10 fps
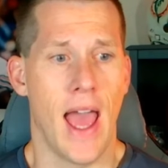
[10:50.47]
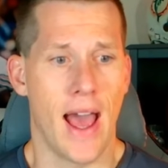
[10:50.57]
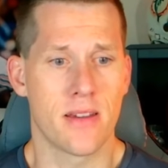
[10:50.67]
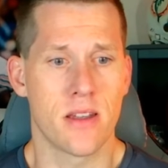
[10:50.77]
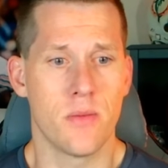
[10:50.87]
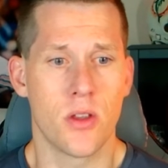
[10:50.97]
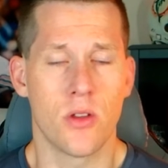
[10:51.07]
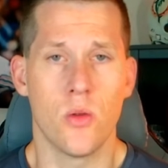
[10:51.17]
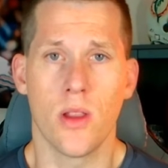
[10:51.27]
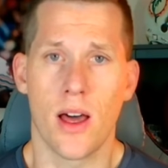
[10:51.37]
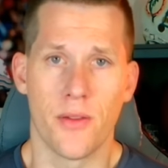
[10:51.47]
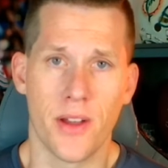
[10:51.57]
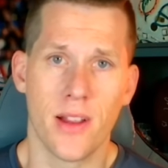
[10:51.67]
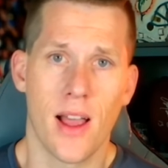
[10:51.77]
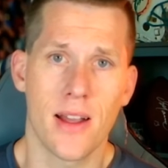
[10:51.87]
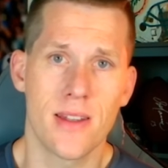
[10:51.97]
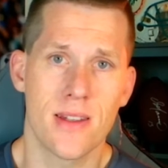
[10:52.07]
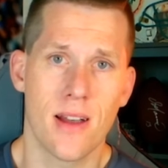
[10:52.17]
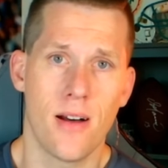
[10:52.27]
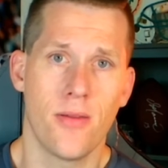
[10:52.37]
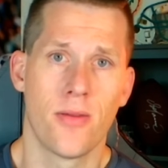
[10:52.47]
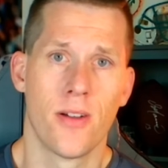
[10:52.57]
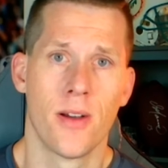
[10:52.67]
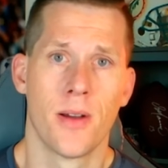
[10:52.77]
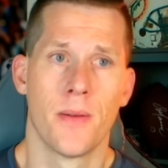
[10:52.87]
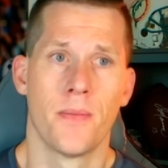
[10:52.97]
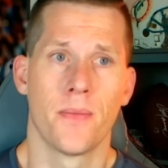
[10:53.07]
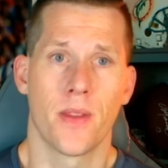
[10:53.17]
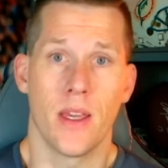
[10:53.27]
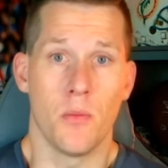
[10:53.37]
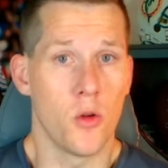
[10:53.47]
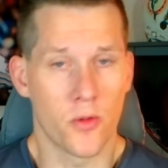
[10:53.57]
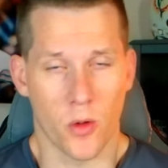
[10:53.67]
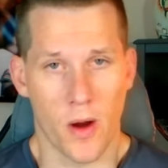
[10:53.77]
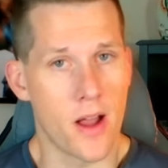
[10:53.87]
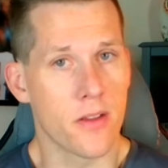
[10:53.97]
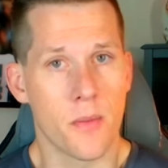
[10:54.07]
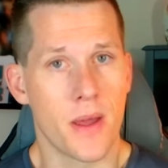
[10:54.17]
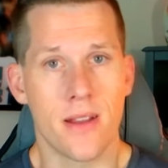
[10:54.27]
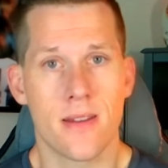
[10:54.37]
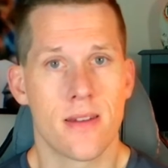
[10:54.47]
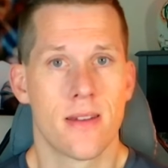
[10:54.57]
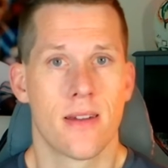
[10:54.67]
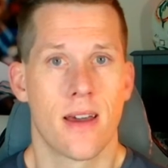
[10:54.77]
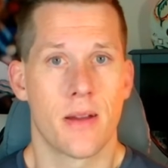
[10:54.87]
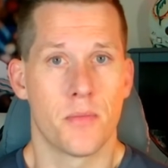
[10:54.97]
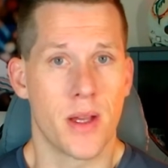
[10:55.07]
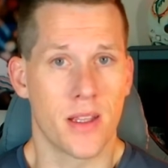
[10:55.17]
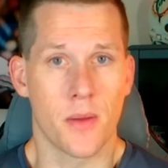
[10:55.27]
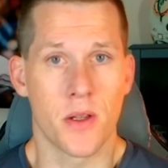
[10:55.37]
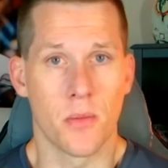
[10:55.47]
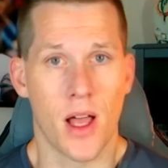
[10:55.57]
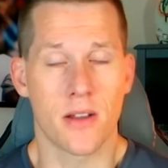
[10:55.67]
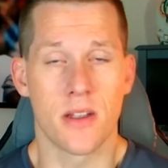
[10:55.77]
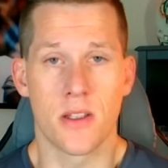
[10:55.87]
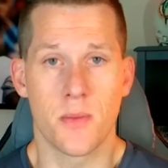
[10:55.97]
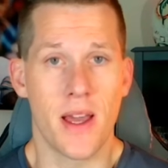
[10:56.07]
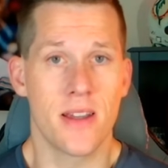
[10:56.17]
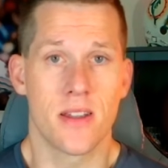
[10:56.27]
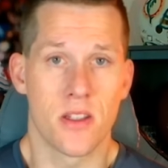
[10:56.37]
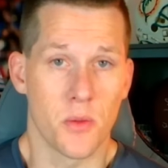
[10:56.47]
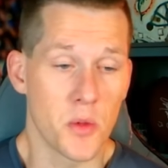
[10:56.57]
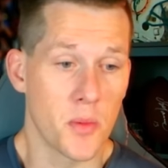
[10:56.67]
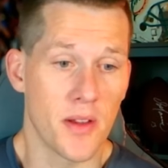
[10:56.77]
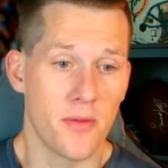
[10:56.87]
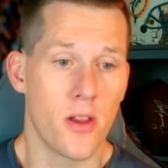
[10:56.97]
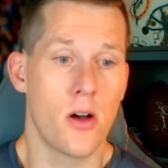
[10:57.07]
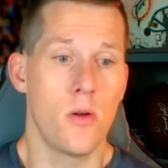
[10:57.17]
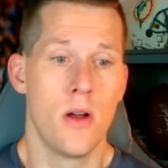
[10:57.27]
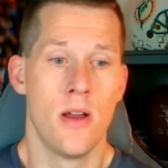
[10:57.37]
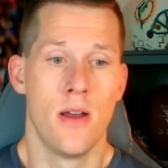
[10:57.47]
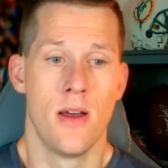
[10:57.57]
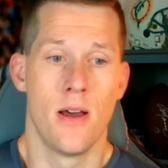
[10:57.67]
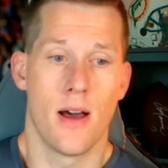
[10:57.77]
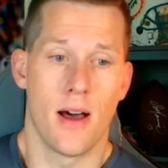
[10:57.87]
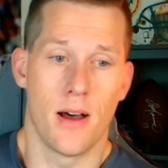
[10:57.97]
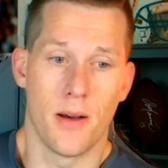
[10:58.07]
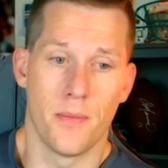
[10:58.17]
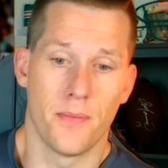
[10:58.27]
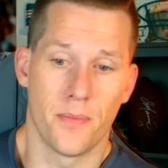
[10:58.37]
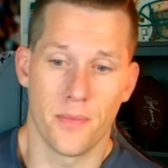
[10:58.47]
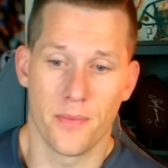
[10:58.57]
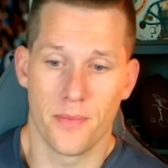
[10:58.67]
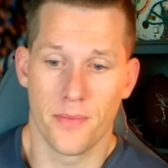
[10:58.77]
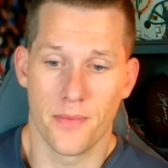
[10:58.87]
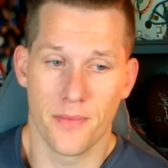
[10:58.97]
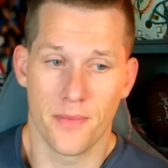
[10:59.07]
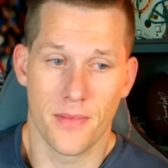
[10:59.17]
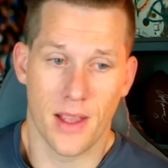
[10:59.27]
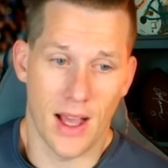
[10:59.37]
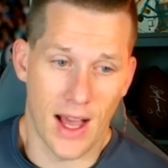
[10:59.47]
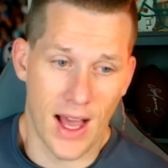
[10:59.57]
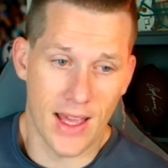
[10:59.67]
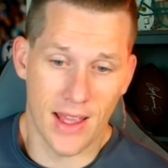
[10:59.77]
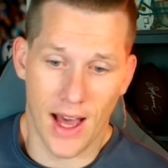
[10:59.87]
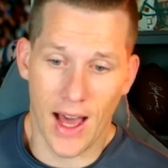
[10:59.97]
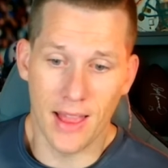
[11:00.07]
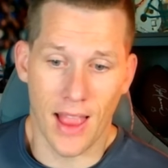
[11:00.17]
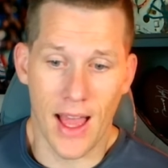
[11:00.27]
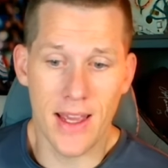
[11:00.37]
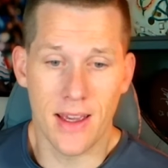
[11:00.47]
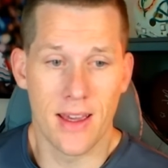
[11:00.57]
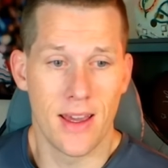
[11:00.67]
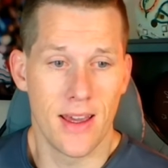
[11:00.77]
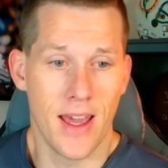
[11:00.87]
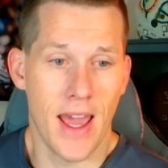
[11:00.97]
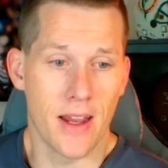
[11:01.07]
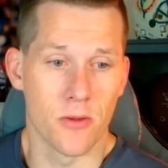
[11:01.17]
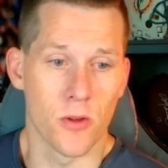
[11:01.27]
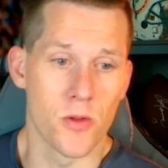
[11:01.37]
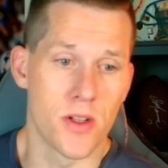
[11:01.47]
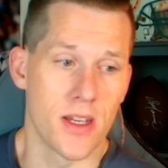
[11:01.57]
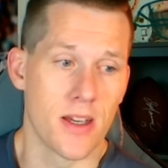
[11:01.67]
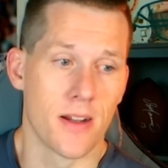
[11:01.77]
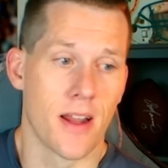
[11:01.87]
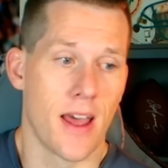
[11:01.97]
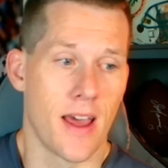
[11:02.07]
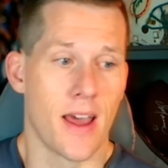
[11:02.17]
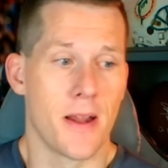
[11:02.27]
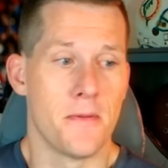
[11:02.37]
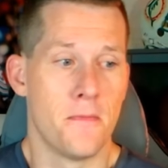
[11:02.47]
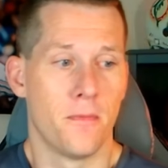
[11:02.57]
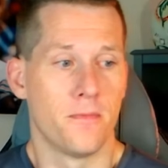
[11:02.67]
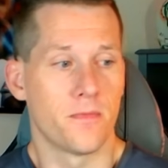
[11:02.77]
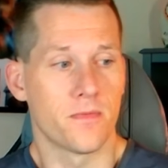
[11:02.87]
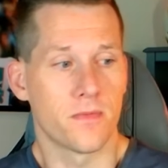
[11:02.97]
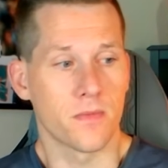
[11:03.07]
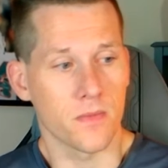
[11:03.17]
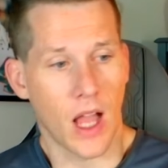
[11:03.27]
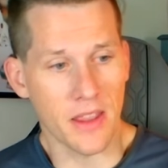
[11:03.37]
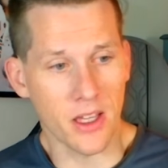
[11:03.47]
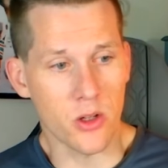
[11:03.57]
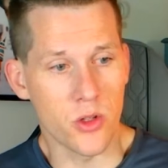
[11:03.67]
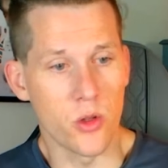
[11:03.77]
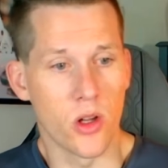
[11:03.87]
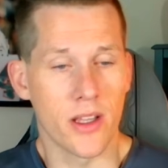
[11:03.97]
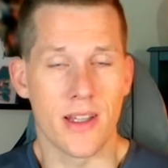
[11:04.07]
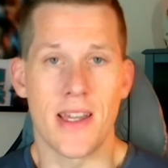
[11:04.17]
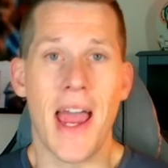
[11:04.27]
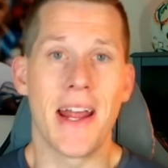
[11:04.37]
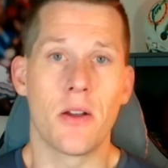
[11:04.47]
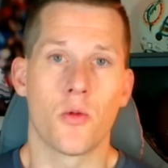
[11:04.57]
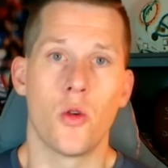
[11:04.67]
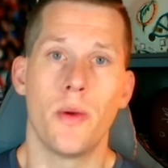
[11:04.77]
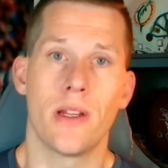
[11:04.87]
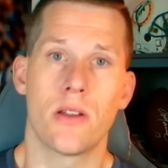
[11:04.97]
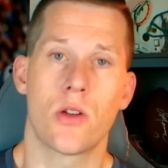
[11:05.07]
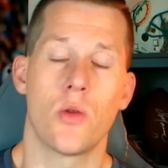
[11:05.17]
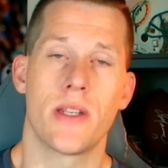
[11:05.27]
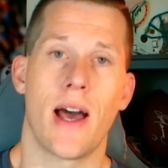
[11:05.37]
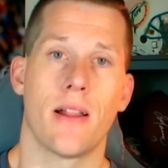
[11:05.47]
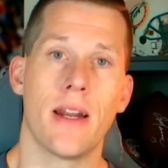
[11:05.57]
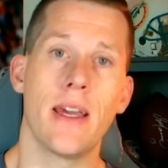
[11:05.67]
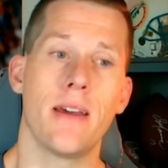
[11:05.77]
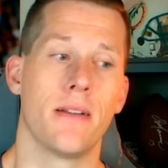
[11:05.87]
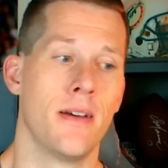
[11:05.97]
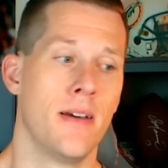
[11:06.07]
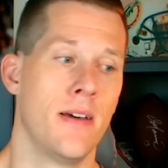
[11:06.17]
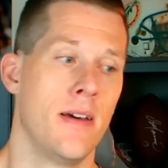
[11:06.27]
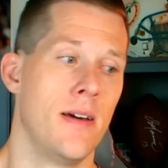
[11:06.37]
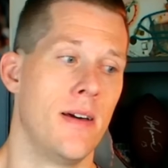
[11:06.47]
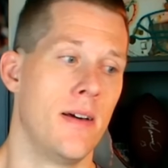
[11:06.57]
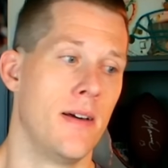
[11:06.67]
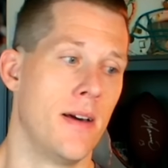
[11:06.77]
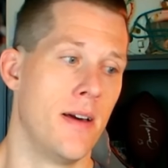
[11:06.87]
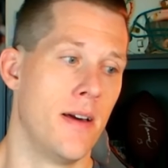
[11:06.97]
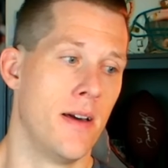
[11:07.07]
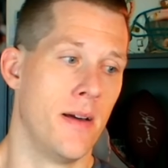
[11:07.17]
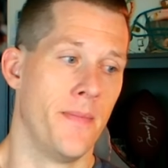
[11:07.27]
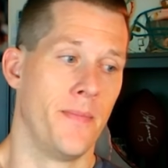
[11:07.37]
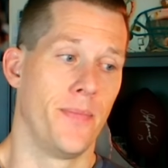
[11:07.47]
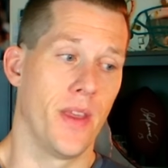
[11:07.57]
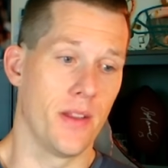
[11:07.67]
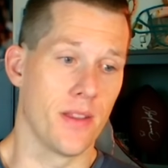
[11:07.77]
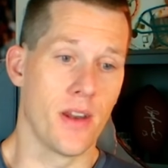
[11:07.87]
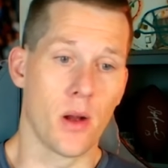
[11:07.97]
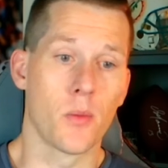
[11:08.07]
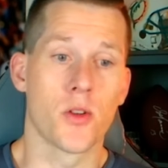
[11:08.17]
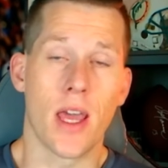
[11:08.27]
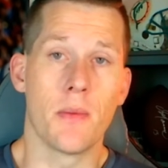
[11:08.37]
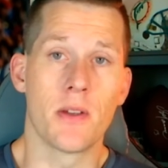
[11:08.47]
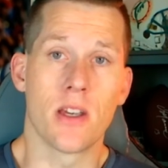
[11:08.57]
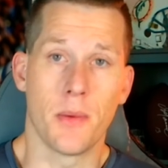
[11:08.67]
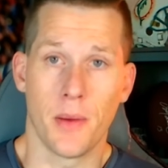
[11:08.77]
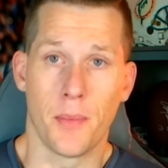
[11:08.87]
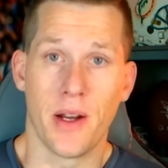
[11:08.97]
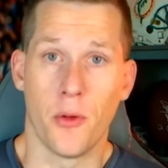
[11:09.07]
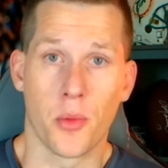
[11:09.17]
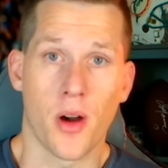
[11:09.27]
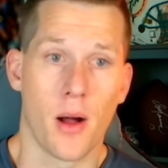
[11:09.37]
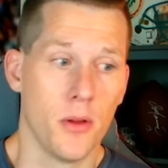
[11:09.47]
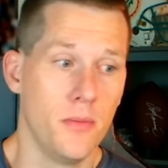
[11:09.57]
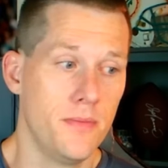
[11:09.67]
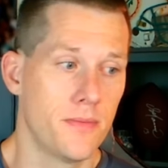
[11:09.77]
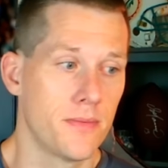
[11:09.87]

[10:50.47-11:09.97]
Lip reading: asked him to do a lot of inline stuff. He moved around a bit and picked up some blocks in space and some split flow. I like Hayden Rusi, and I think you do look at the tight end room in its totality, and the numbers game is going to be a bit of a problem